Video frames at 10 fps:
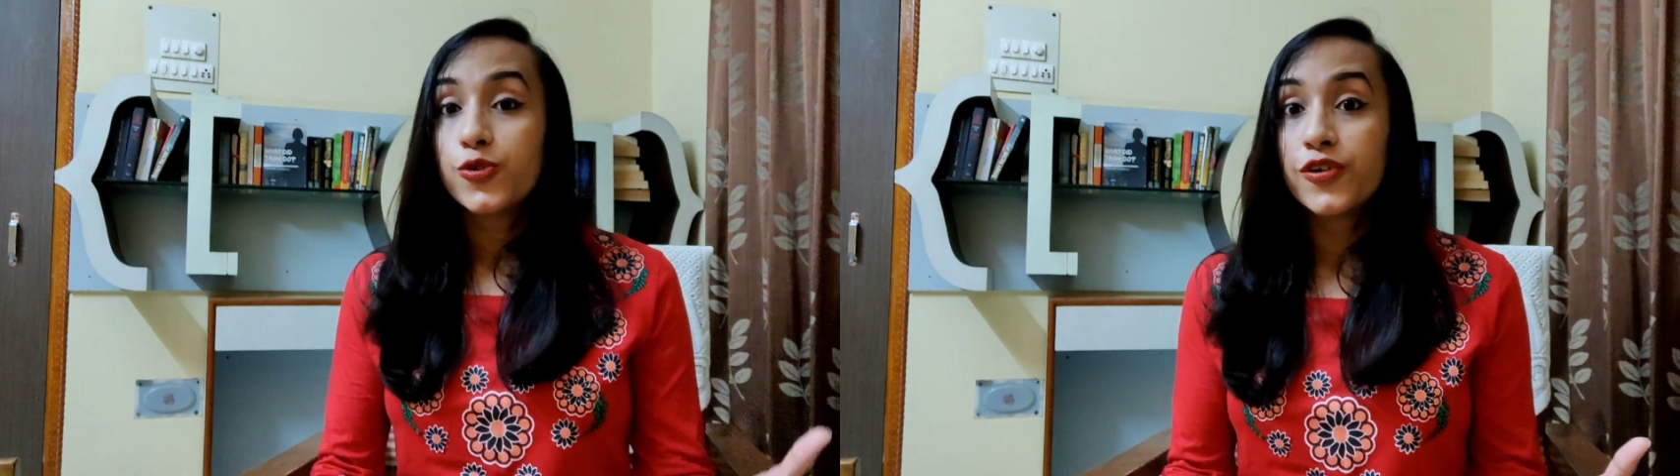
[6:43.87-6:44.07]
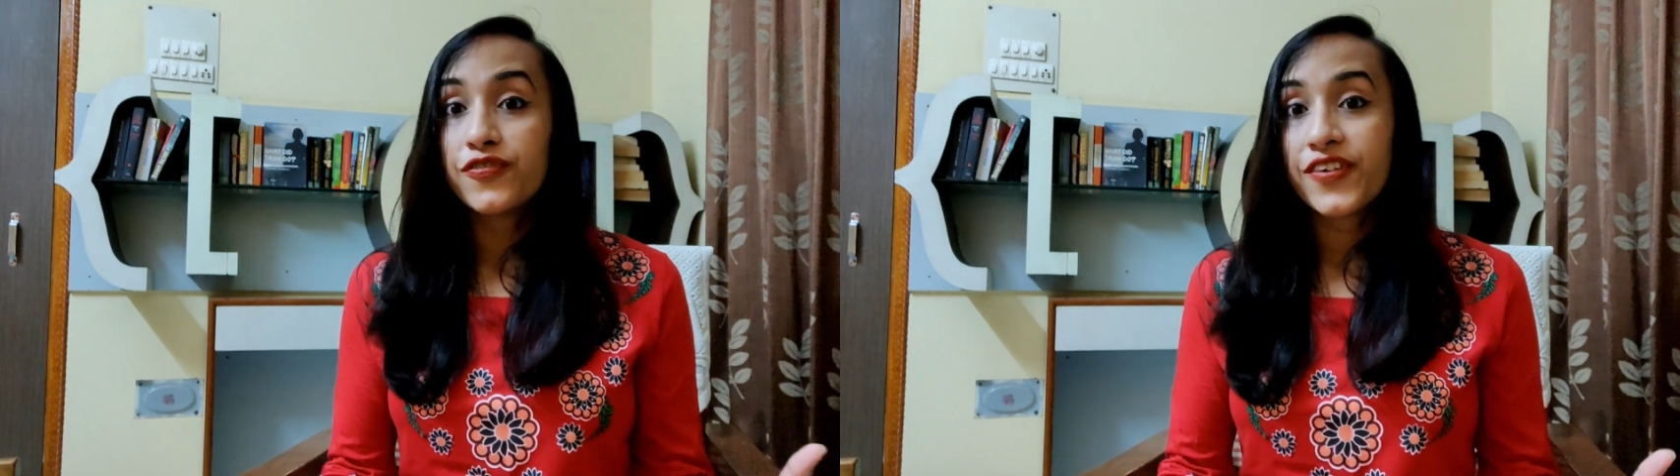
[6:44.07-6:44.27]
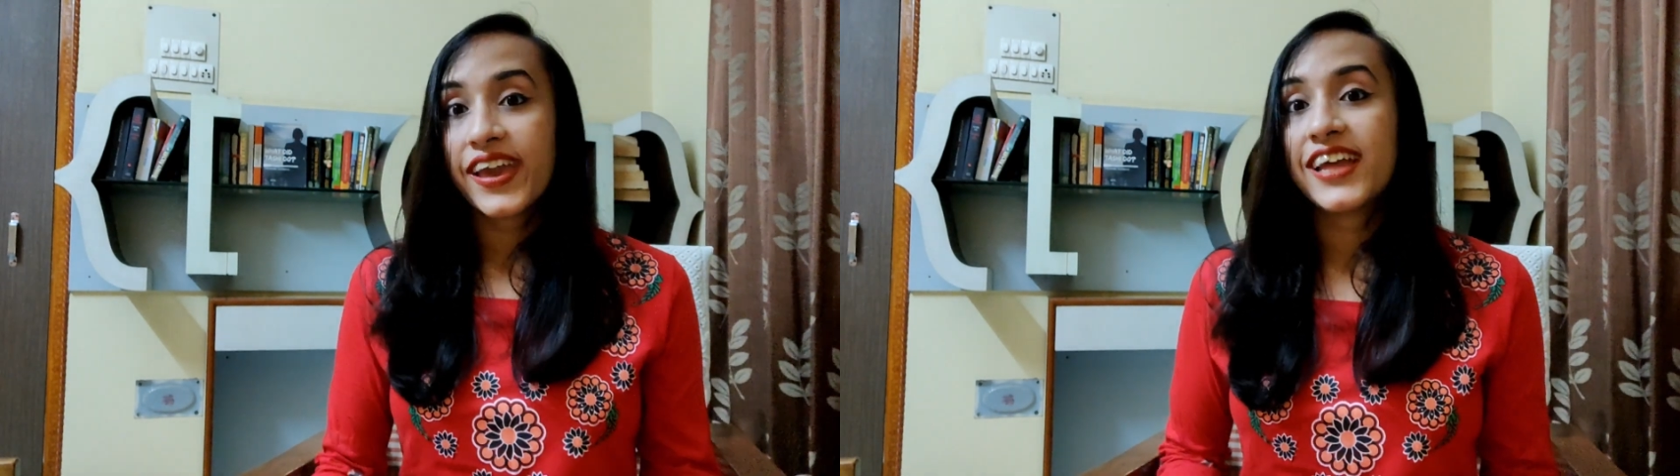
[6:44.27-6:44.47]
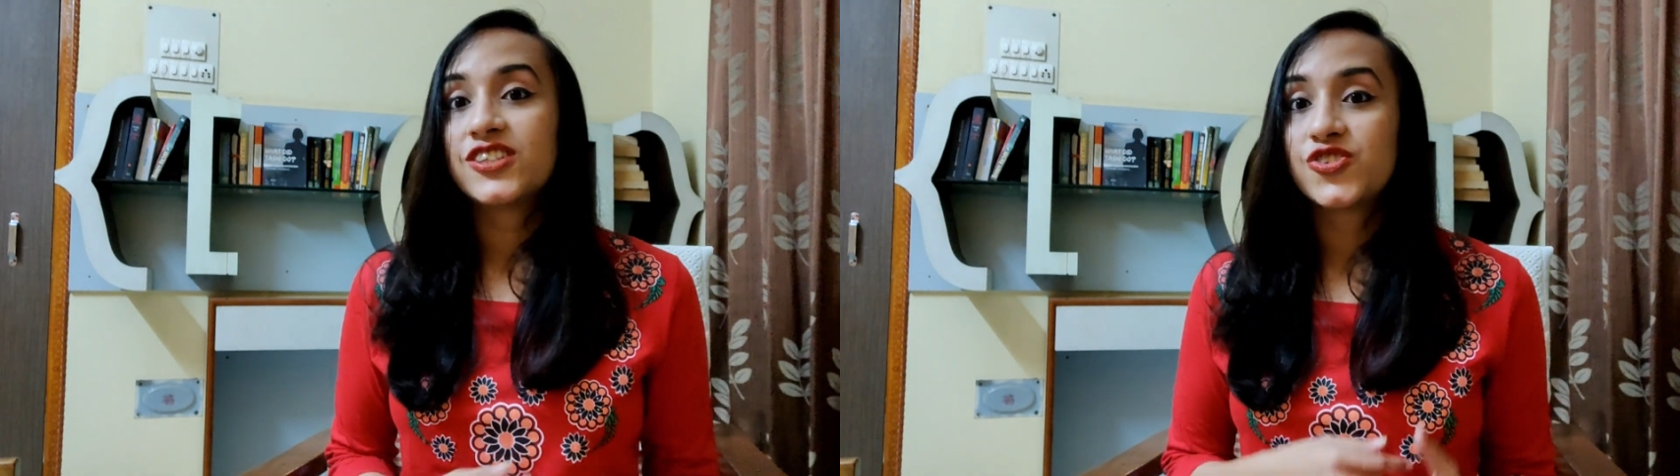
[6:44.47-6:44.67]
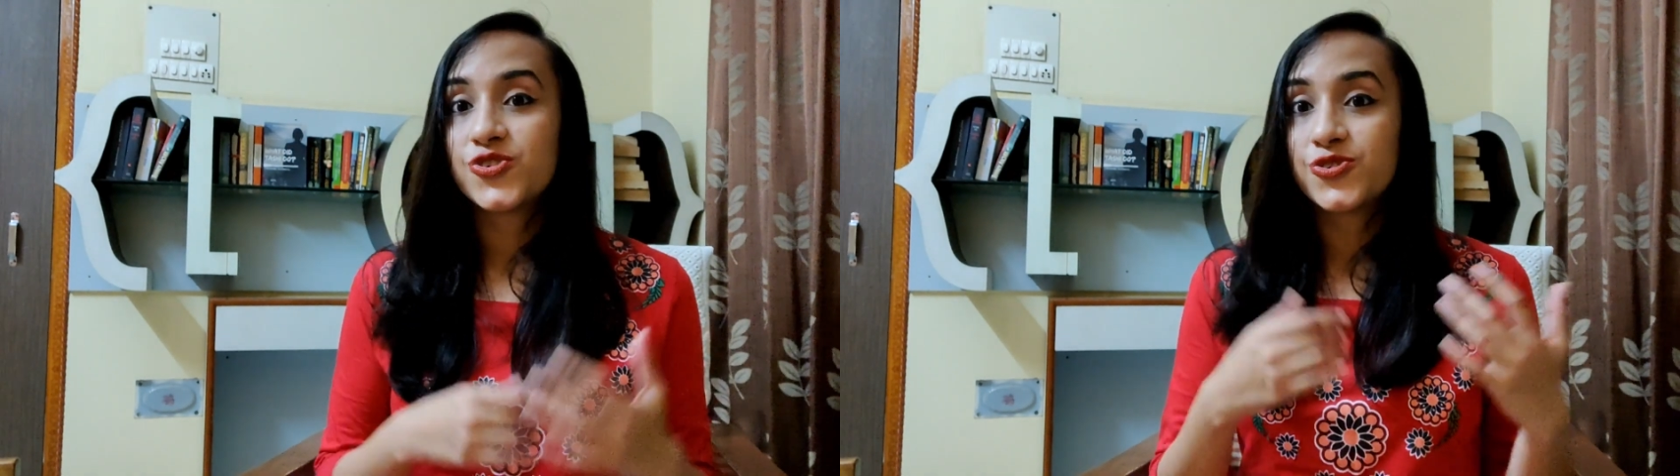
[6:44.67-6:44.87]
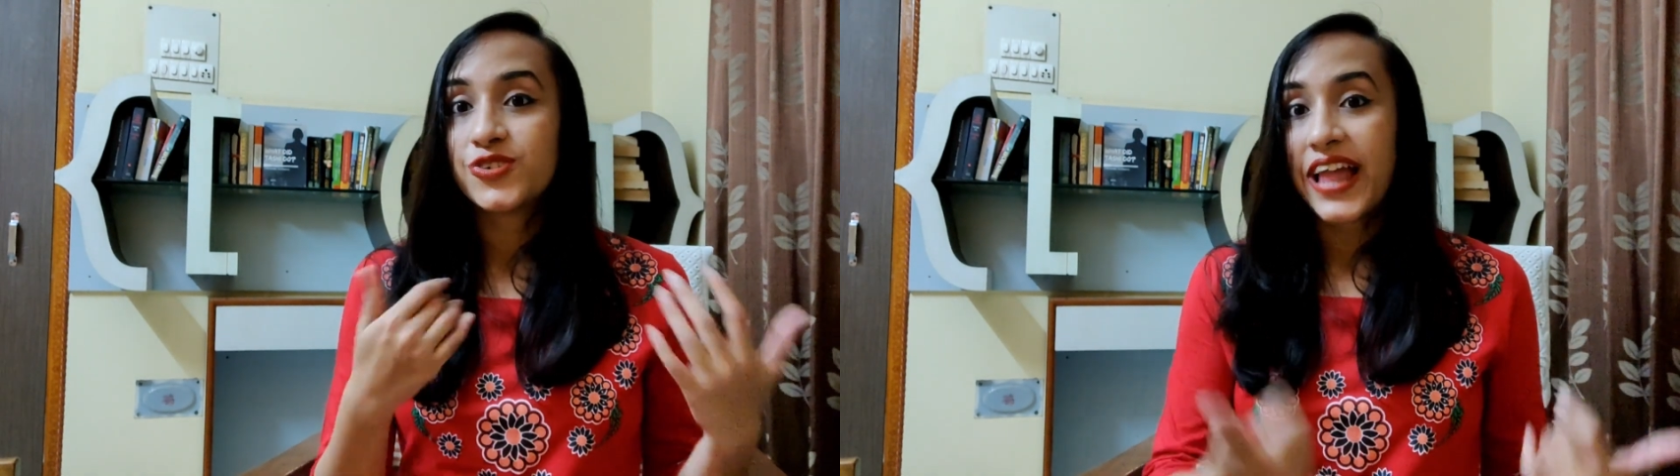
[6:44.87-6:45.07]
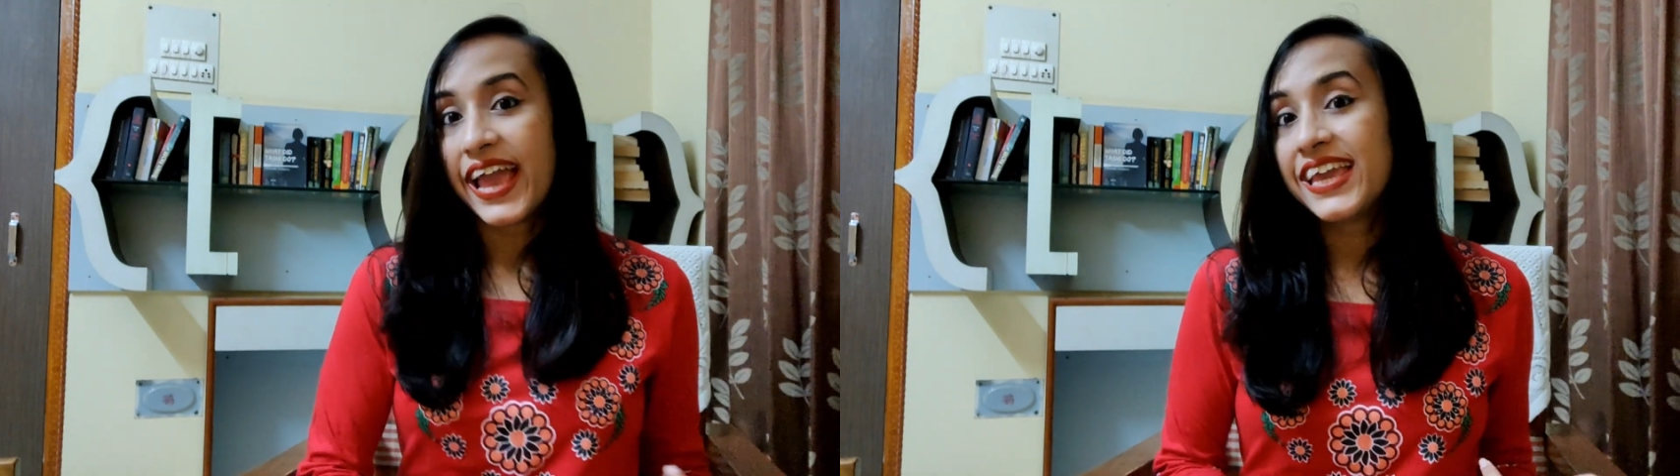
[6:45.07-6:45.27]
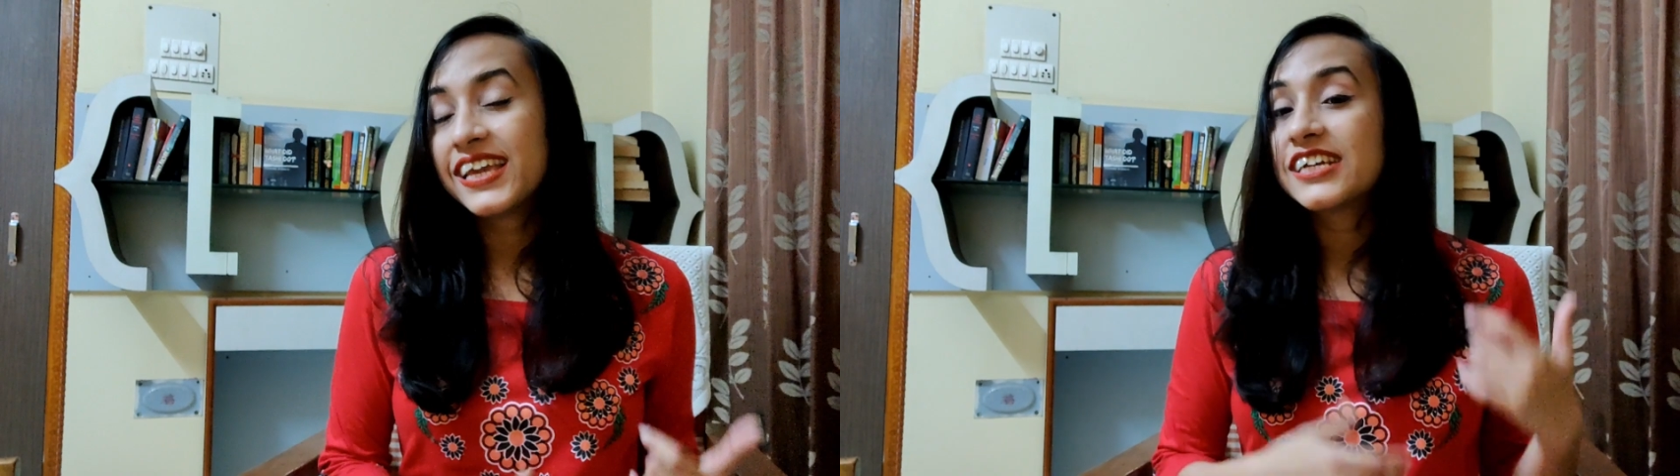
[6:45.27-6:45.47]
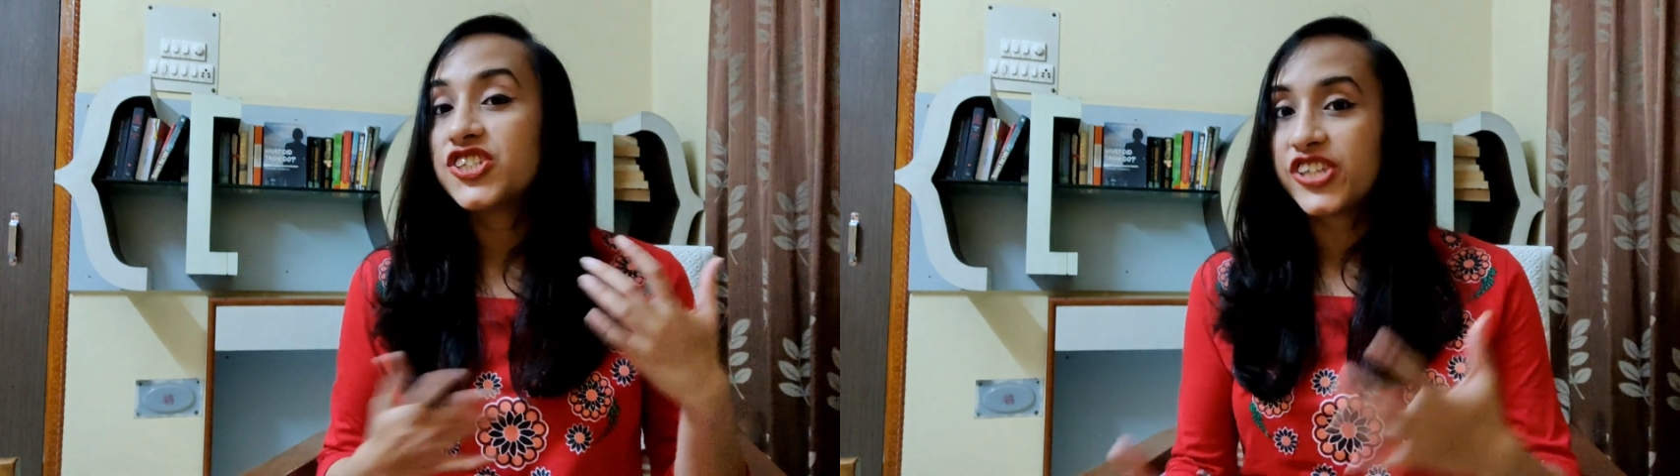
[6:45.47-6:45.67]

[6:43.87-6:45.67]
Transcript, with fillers: don't forget to like,